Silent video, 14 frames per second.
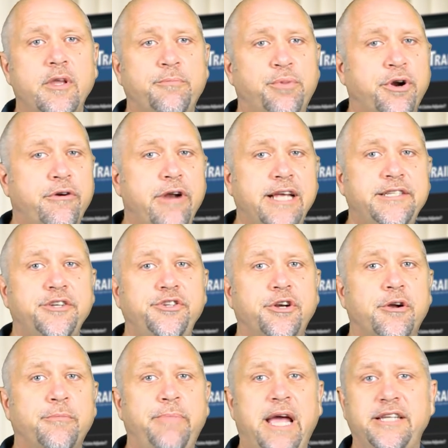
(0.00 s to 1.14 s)
progress at your
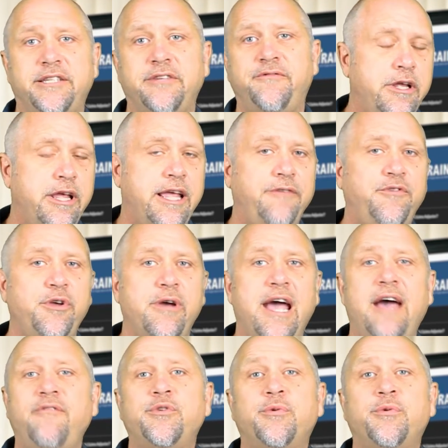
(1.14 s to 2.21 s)
own pace. If you have